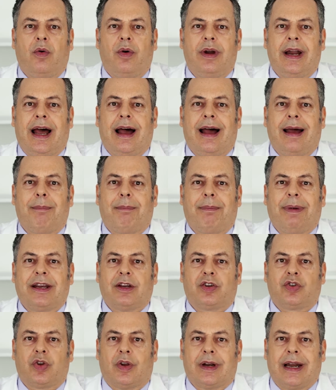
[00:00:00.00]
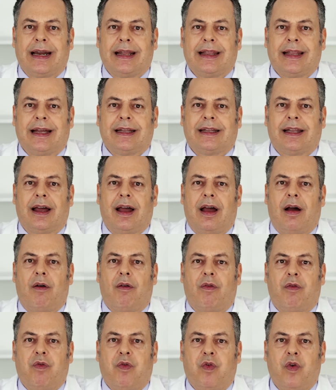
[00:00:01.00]
For example,
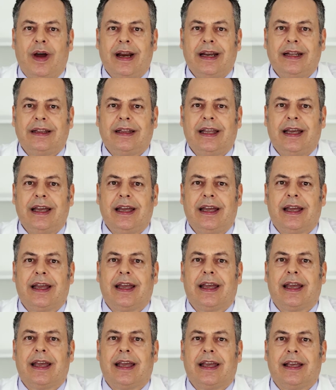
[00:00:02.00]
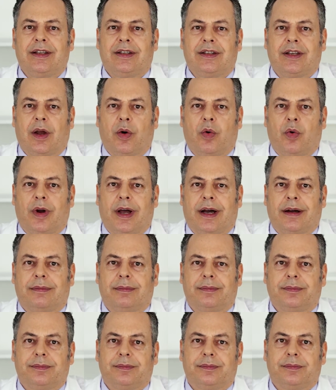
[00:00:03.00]
a baby a few months old
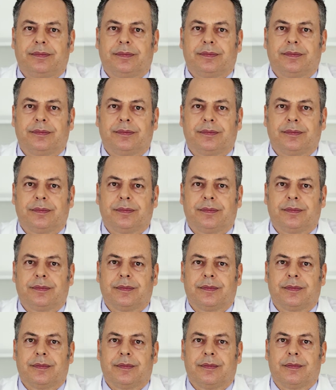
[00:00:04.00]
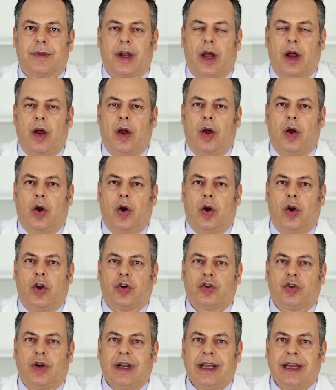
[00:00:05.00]
hears the loud noise of a
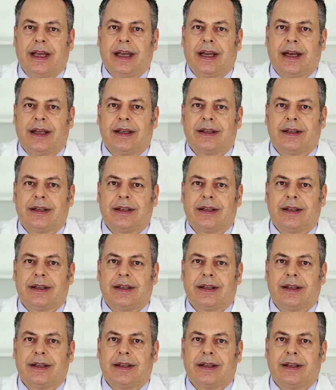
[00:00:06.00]
firecracker.